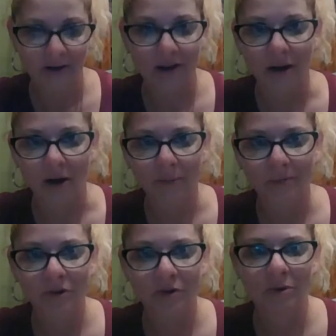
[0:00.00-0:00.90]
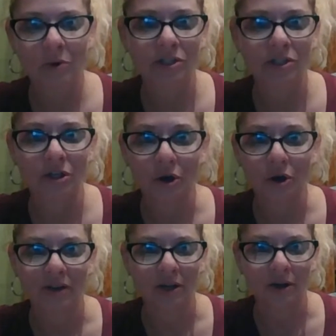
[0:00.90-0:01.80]
you know, you've been watching
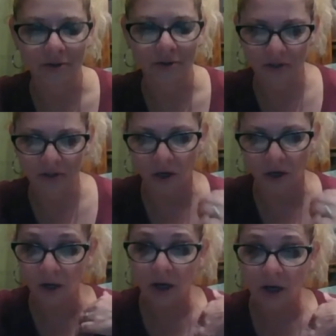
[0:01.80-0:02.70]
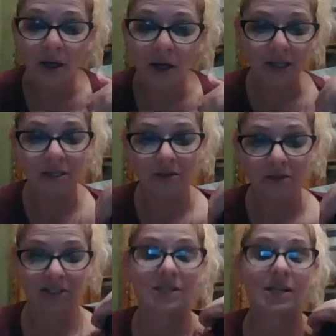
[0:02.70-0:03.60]
goat videos. So
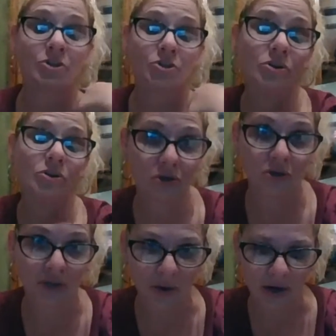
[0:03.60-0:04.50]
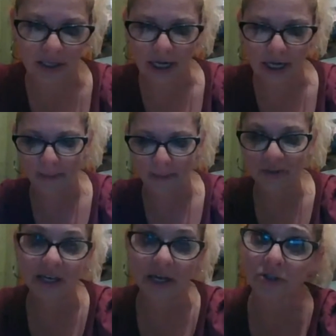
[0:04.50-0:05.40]
schedule your social networking time,
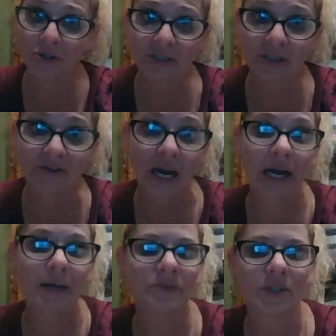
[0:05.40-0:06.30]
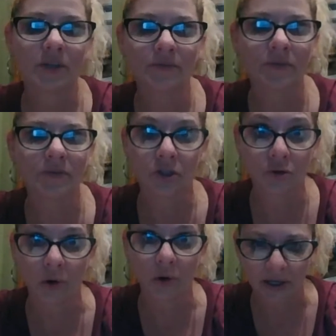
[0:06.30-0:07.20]
schedule yourself time to to
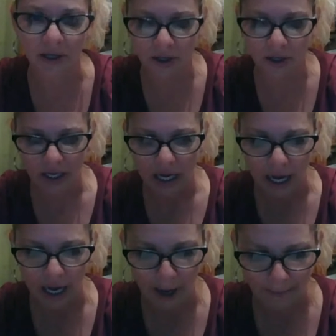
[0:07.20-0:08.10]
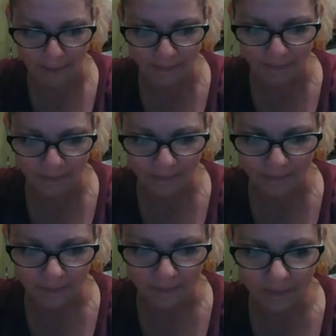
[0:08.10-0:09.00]
troll it. Um,
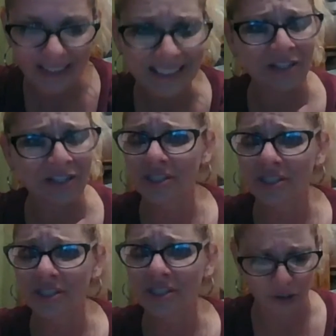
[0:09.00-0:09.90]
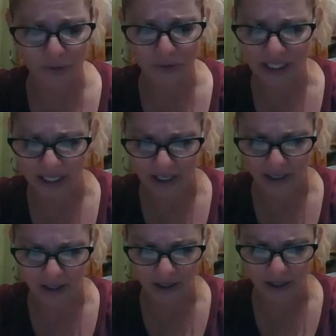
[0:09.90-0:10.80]
get yourself into a
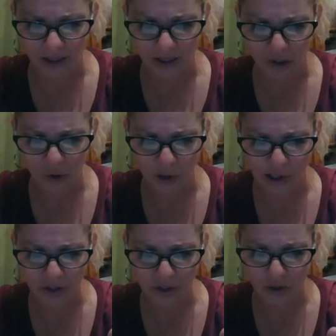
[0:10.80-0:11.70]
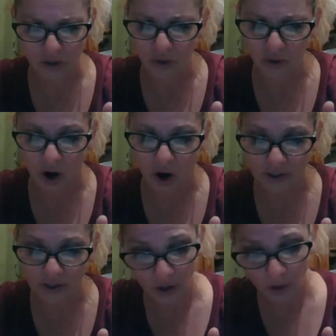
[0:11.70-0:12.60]
routine. You want to
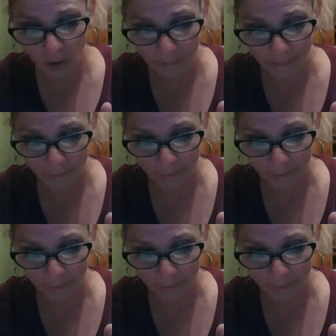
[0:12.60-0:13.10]
also